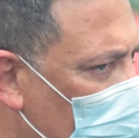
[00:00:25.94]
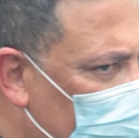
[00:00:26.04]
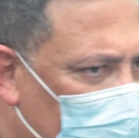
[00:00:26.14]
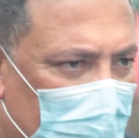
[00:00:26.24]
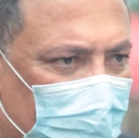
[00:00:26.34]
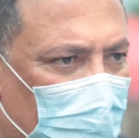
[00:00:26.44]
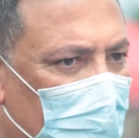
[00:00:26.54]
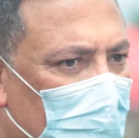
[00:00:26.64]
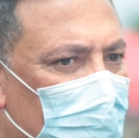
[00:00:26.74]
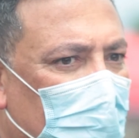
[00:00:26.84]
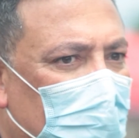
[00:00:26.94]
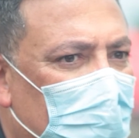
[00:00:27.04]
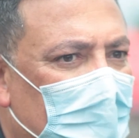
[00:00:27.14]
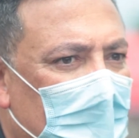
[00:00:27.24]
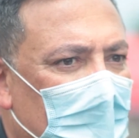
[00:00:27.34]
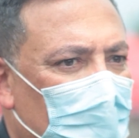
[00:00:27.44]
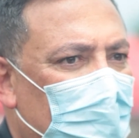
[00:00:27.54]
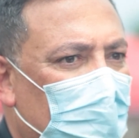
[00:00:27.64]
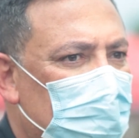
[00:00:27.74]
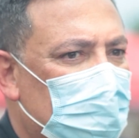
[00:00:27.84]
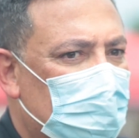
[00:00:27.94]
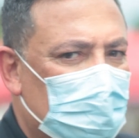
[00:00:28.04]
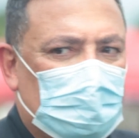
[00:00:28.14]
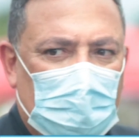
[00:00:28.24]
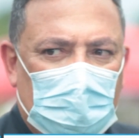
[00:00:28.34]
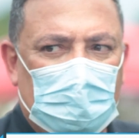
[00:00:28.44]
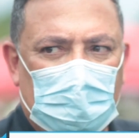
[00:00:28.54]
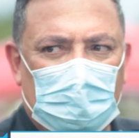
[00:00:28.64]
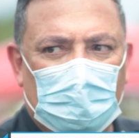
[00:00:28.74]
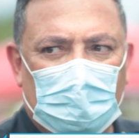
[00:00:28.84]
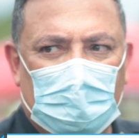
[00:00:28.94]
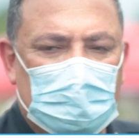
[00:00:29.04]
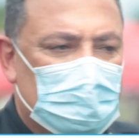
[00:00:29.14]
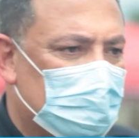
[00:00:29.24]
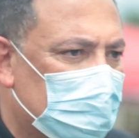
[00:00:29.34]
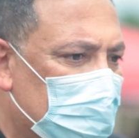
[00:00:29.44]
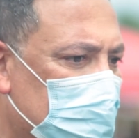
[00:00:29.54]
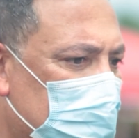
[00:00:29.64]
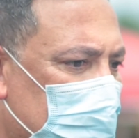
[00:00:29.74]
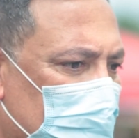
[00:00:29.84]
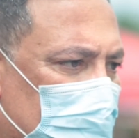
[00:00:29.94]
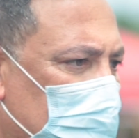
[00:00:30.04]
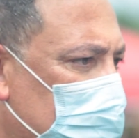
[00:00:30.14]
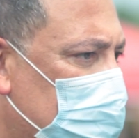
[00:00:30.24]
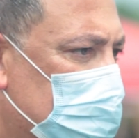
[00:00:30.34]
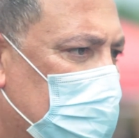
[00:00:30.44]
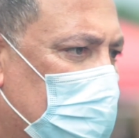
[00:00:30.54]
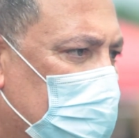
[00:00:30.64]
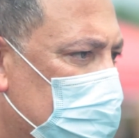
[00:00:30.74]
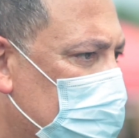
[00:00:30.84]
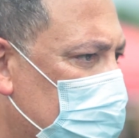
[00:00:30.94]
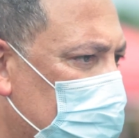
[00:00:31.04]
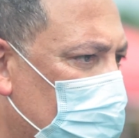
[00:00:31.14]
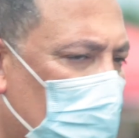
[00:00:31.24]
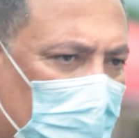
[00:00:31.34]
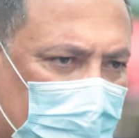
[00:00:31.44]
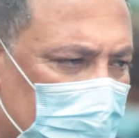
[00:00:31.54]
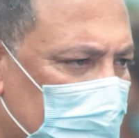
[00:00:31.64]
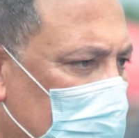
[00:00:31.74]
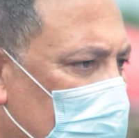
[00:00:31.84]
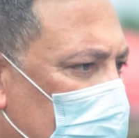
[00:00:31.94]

I don't want to speak for them, but what they're seeing here is that their son didn't die, their brother didn't